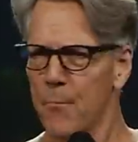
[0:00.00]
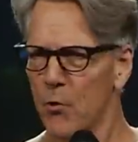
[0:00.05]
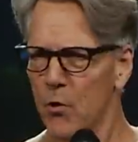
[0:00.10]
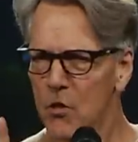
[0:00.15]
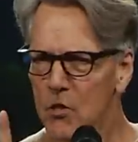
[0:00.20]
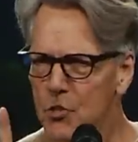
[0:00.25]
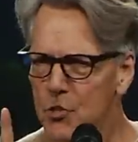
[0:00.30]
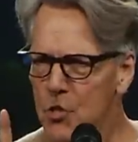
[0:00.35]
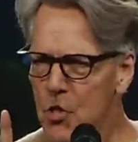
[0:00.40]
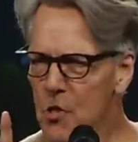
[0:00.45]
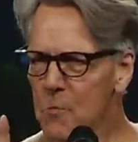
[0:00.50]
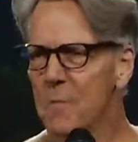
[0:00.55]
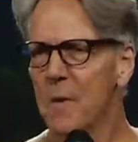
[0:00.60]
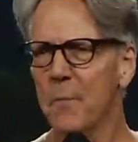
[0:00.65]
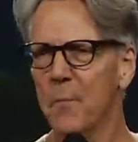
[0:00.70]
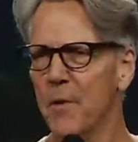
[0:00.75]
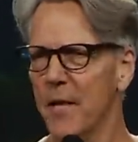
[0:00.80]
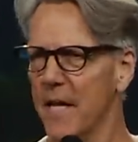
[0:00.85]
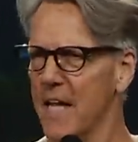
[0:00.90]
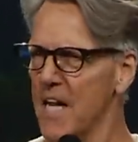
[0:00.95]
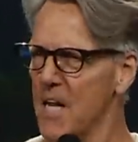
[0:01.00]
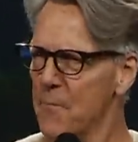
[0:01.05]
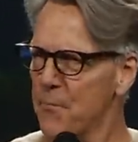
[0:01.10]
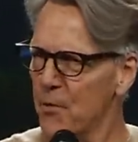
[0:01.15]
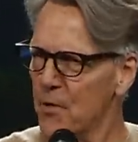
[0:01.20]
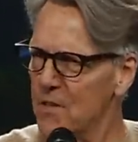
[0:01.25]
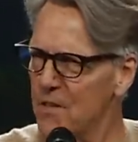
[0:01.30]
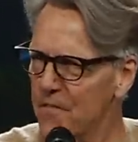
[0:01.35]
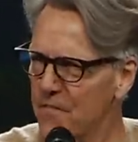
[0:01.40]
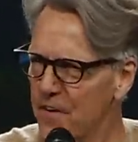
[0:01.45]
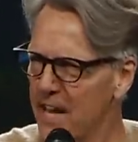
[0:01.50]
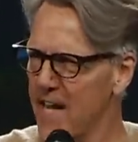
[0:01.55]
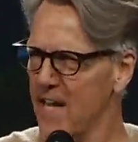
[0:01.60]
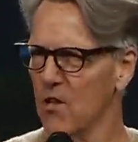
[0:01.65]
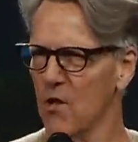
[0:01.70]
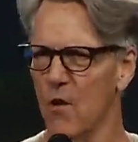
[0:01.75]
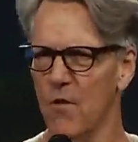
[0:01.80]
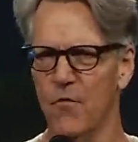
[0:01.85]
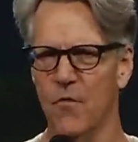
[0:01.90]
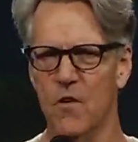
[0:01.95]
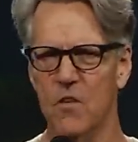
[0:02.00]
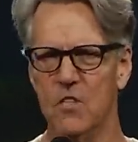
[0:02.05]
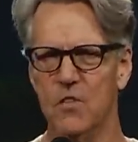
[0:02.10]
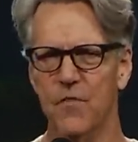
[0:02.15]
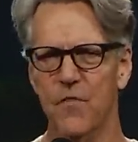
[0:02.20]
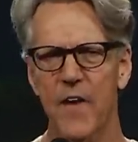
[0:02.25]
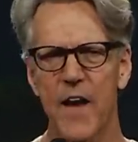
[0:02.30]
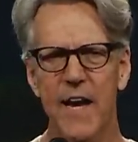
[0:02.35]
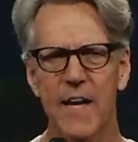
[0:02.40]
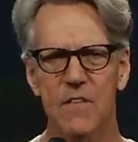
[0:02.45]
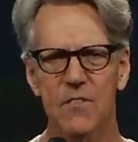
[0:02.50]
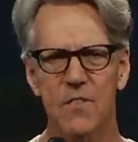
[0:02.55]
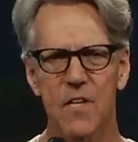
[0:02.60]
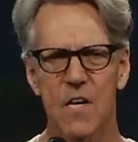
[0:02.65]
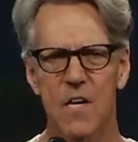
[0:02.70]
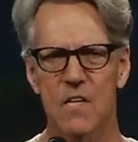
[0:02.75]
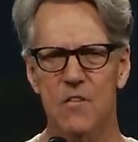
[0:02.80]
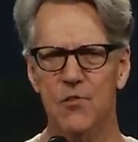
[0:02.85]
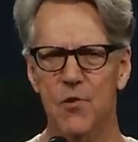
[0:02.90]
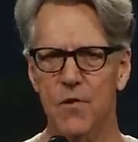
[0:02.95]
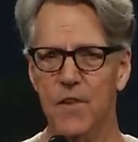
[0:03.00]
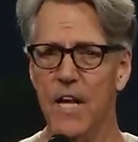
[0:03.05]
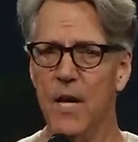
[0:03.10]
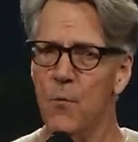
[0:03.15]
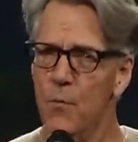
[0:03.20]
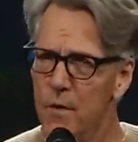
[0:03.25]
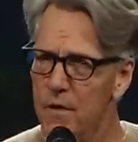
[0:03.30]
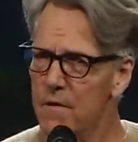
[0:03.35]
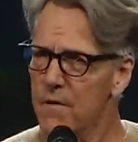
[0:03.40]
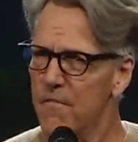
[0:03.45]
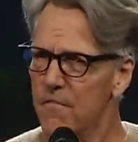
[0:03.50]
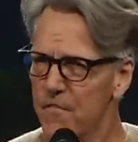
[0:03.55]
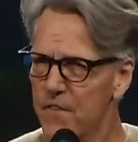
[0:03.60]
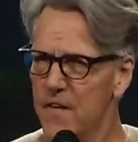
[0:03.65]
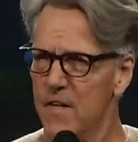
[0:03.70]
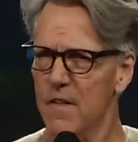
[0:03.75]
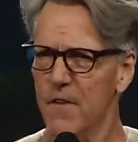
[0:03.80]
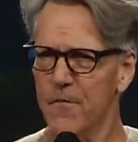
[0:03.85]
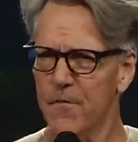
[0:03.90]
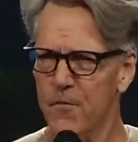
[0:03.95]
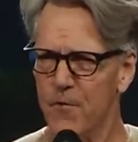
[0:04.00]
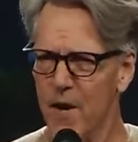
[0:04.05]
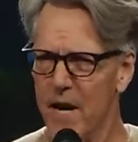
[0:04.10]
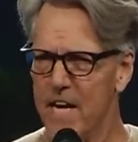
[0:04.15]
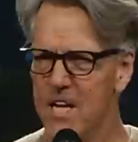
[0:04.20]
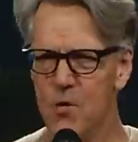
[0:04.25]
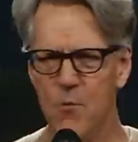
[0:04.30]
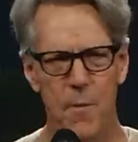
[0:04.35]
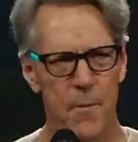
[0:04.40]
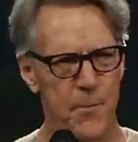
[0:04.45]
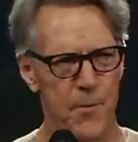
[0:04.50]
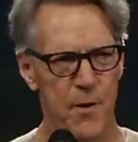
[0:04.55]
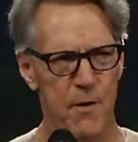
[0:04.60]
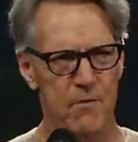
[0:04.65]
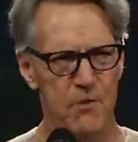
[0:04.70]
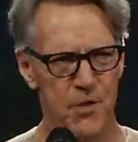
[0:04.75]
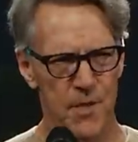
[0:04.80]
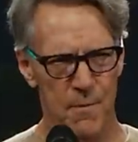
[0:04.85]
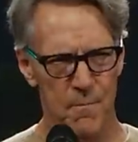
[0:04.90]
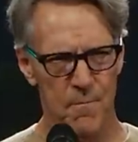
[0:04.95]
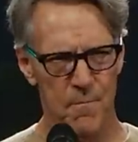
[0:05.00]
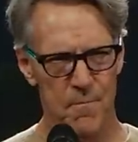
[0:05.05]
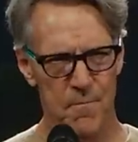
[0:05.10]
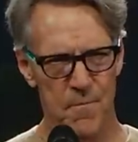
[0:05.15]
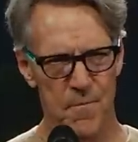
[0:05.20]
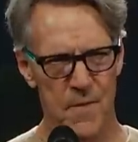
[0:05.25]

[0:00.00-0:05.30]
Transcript: Presumably, he put the veil over his face so they wouldn't feel afraid to approach him.